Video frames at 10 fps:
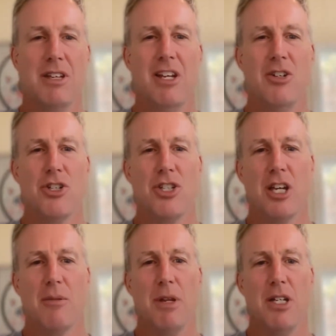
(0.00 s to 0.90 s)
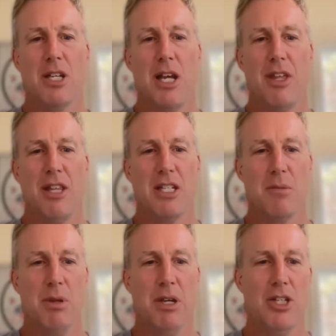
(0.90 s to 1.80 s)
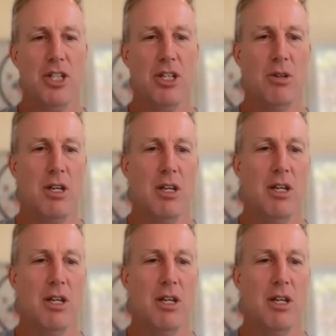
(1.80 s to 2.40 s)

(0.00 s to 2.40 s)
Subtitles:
interesting. I mean, I think that's a big issue.